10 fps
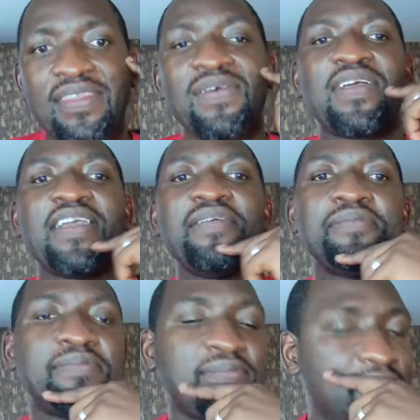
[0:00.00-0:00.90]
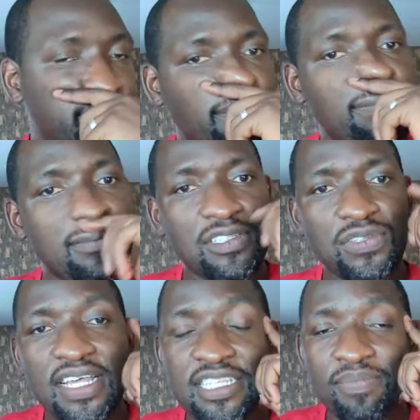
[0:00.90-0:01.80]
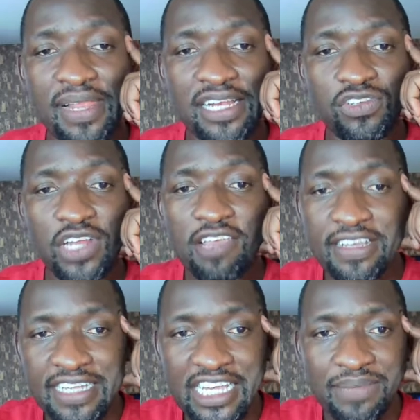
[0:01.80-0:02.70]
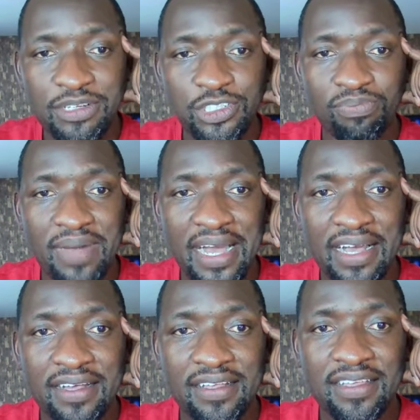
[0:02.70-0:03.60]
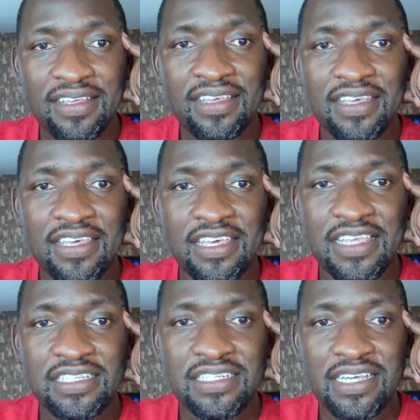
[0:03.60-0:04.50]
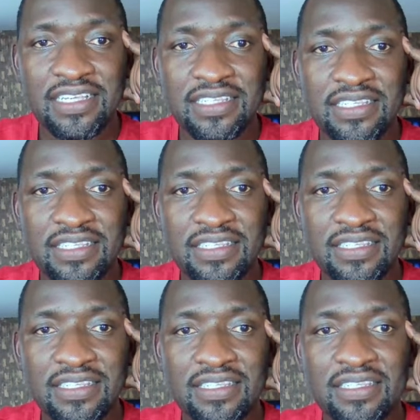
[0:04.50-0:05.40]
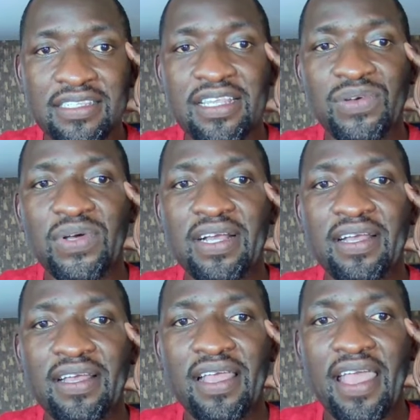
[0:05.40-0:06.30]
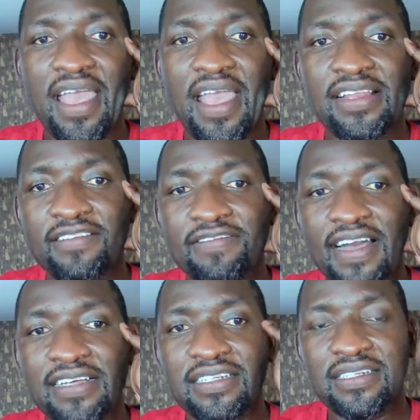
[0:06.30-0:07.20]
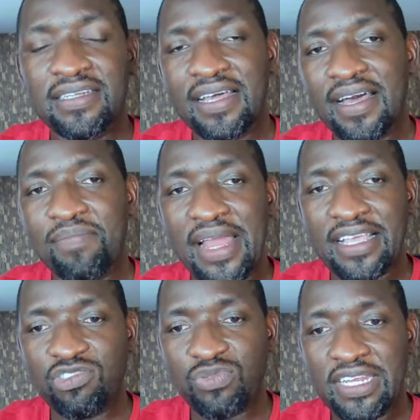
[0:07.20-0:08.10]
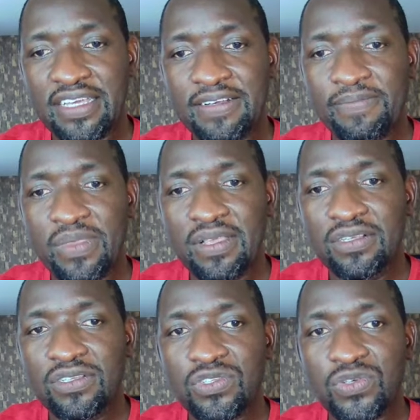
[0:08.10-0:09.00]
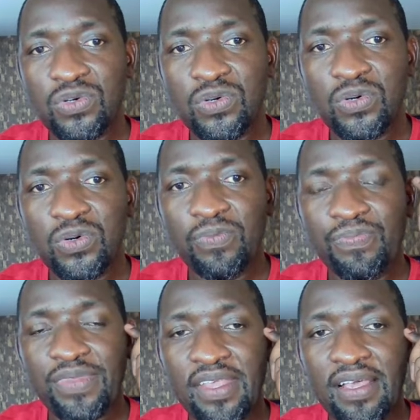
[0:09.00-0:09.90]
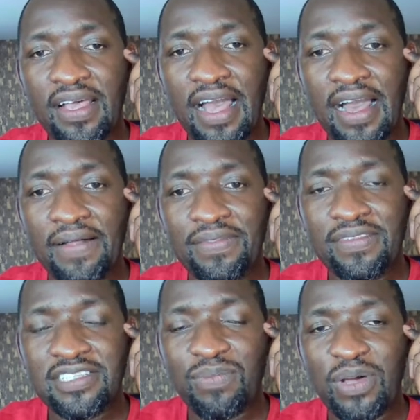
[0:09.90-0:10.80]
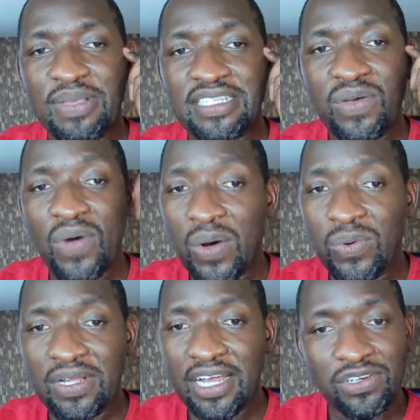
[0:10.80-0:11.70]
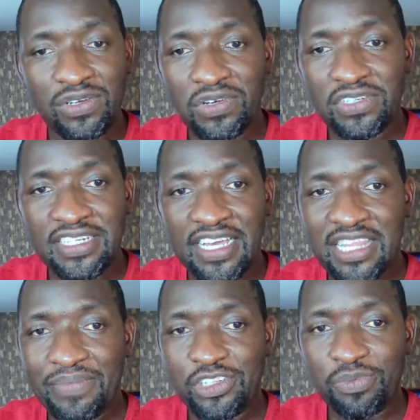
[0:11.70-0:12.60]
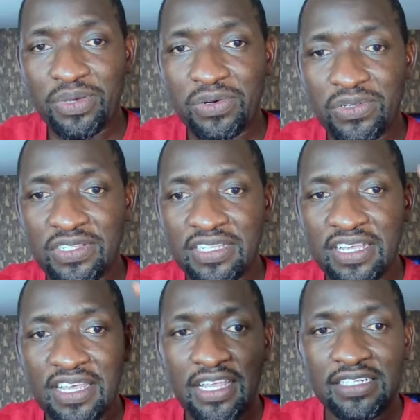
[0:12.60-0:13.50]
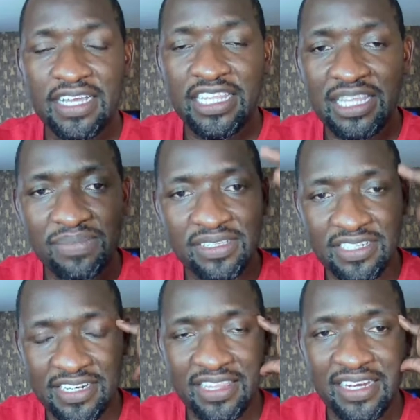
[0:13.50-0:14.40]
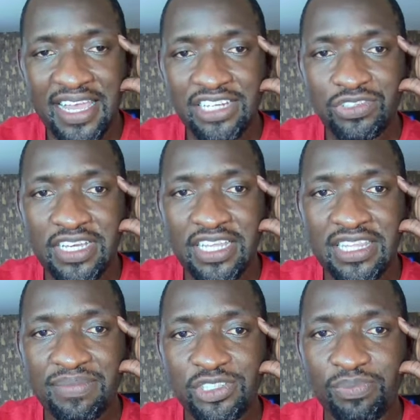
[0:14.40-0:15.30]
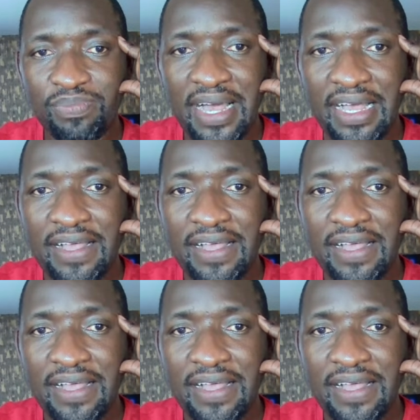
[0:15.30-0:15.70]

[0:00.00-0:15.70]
Okay? So that's the plan. So now if I take the bishop back, he just takes the rook, and in fact, black is winning. So someone may say, wow, don't take the bishop, because you take the knight, you take the bishop back,